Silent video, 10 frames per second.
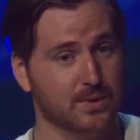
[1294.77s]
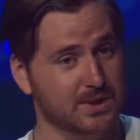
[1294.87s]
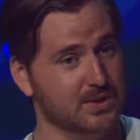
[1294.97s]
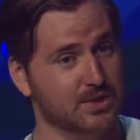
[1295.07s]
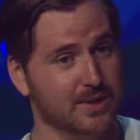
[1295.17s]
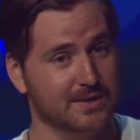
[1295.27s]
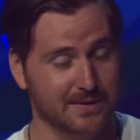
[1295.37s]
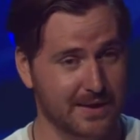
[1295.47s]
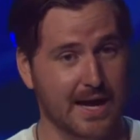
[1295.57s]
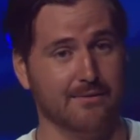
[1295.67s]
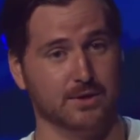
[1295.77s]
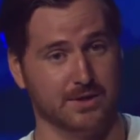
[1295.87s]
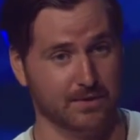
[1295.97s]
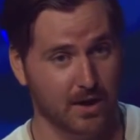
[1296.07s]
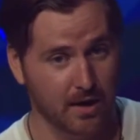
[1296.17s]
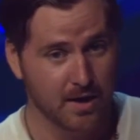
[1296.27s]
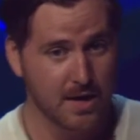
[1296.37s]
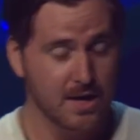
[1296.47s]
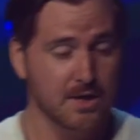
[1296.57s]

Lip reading: which is interesting, the average of it all.